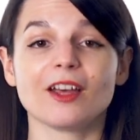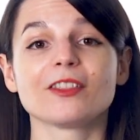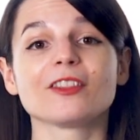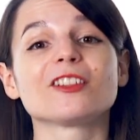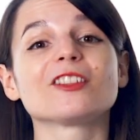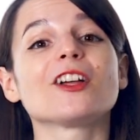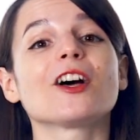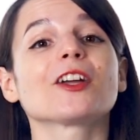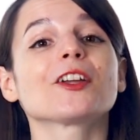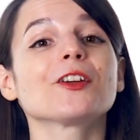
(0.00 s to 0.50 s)

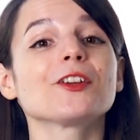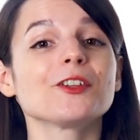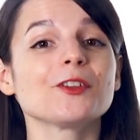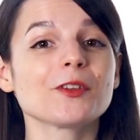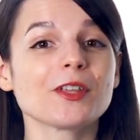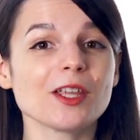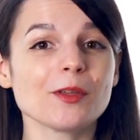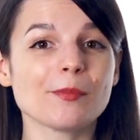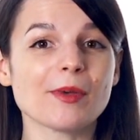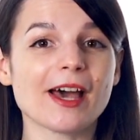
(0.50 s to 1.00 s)
The longer
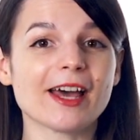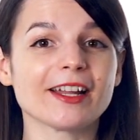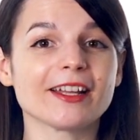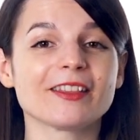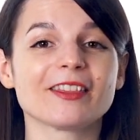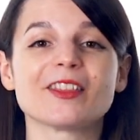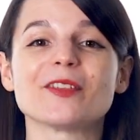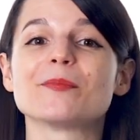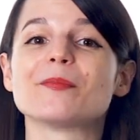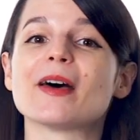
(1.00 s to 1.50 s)
you keep at
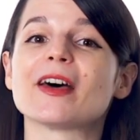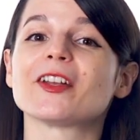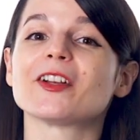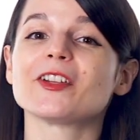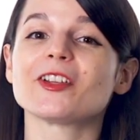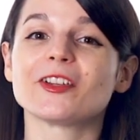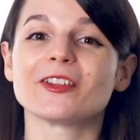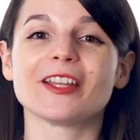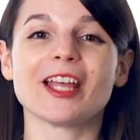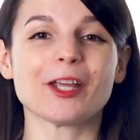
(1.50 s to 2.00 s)
it, the better
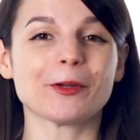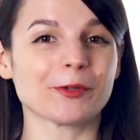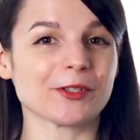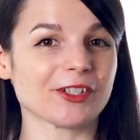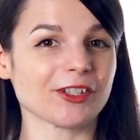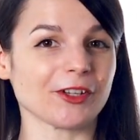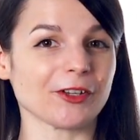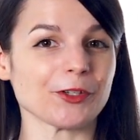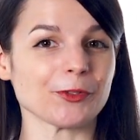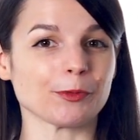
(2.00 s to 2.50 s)
your language
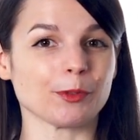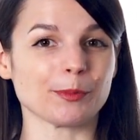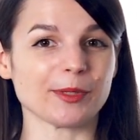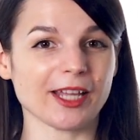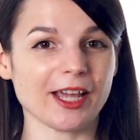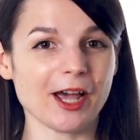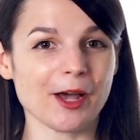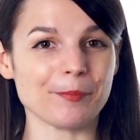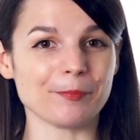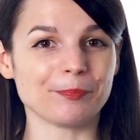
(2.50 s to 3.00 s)
skills will
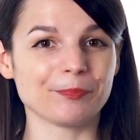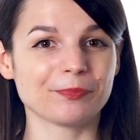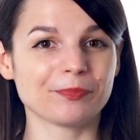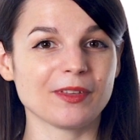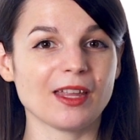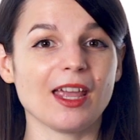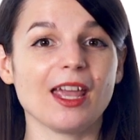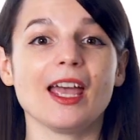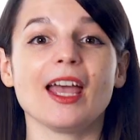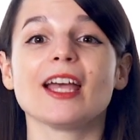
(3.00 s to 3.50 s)
become.
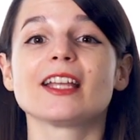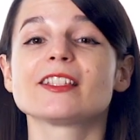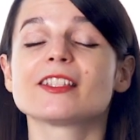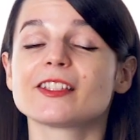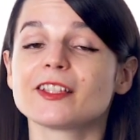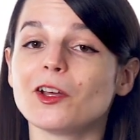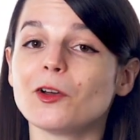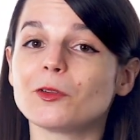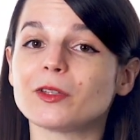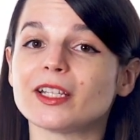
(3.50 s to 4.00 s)
And
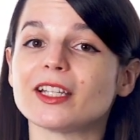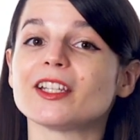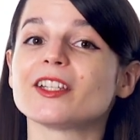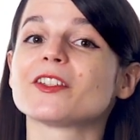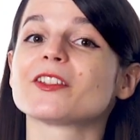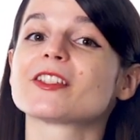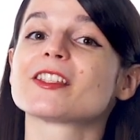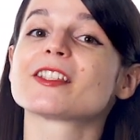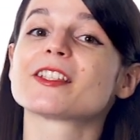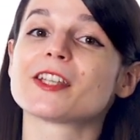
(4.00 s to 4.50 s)
slowly,
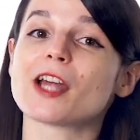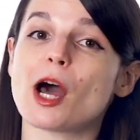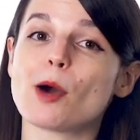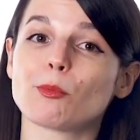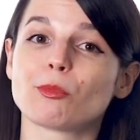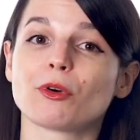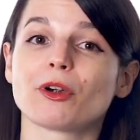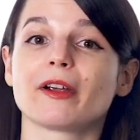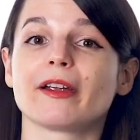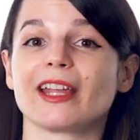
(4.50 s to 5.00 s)
you'll
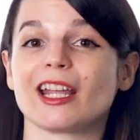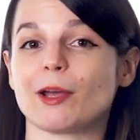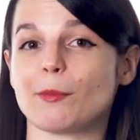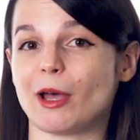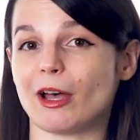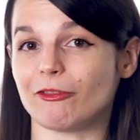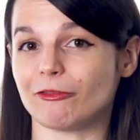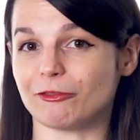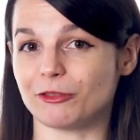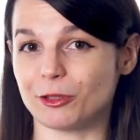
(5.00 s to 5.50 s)
stop worrying
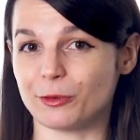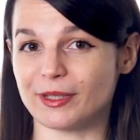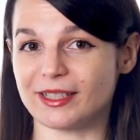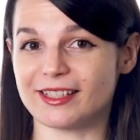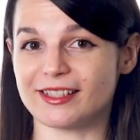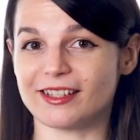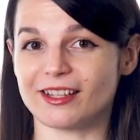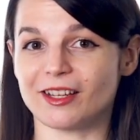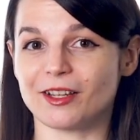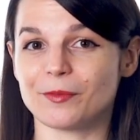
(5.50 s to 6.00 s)
about
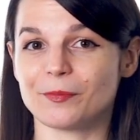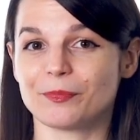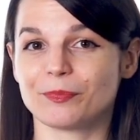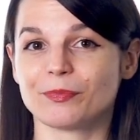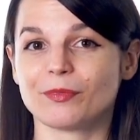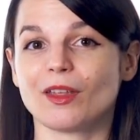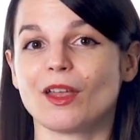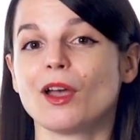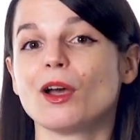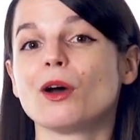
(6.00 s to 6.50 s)
fluency.
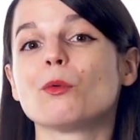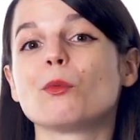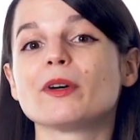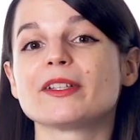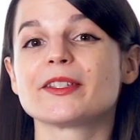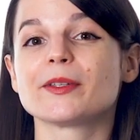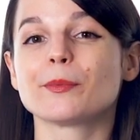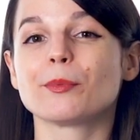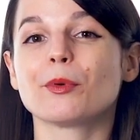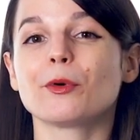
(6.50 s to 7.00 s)

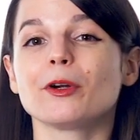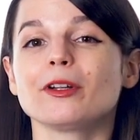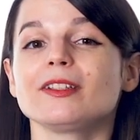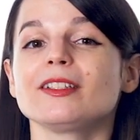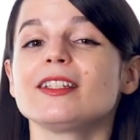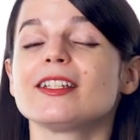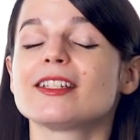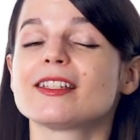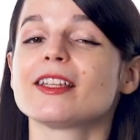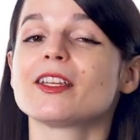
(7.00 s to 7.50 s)
What's
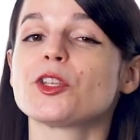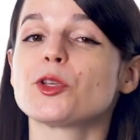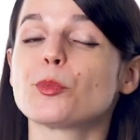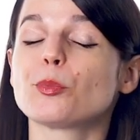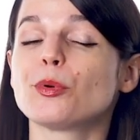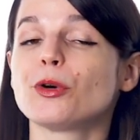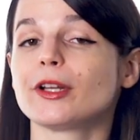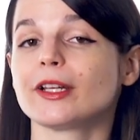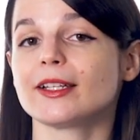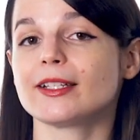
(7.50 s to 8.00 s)
important is that you
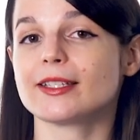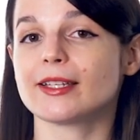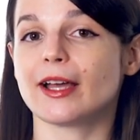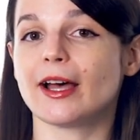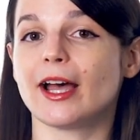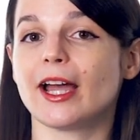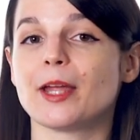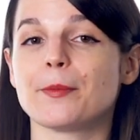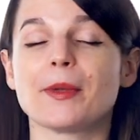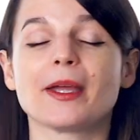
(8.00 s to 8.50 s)
put in
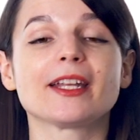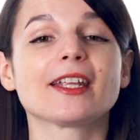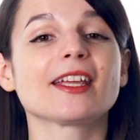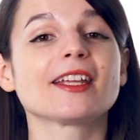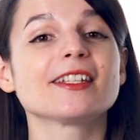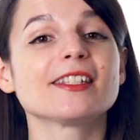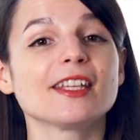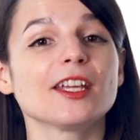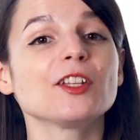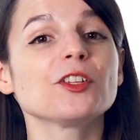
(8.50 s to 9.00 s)
time and
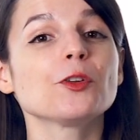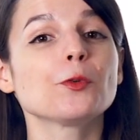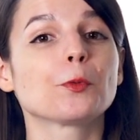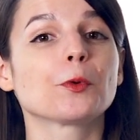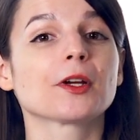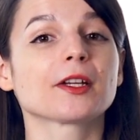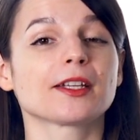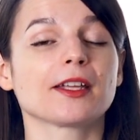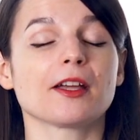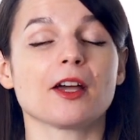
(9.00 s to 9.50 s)
continue
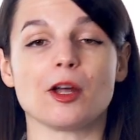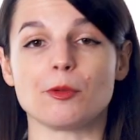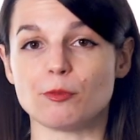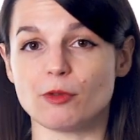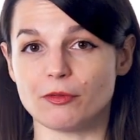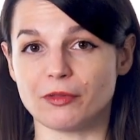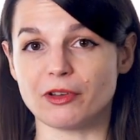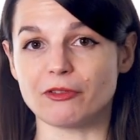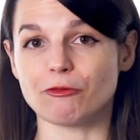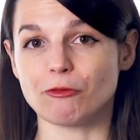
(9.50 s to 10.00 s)
working on
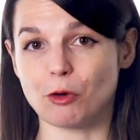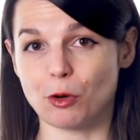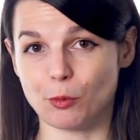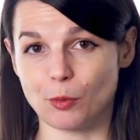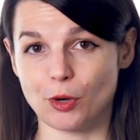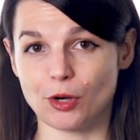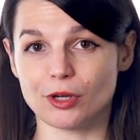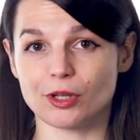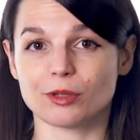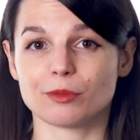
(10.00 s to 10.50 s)
moving
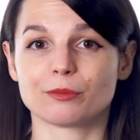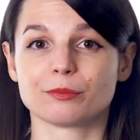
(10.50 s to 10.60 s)
forward.